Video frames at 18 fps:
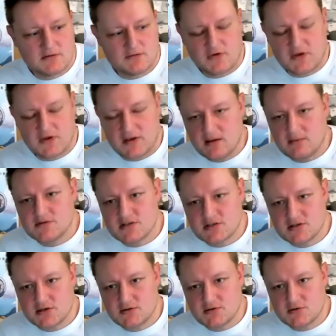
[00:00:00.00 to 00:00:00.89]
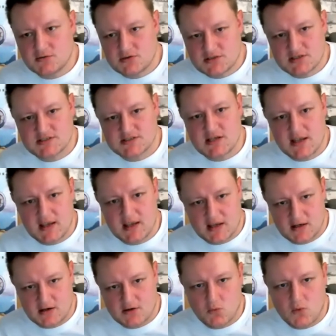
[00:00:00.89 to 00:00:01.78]
for him to to say
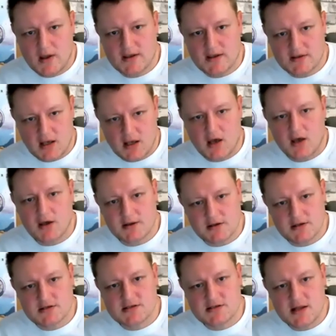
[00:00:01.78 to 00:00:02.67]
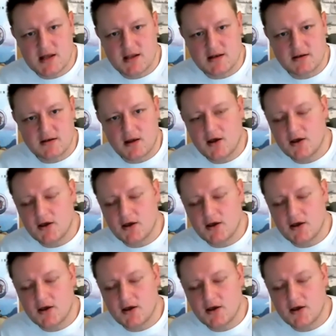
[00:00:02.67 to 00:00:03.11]
it in a way that I understand.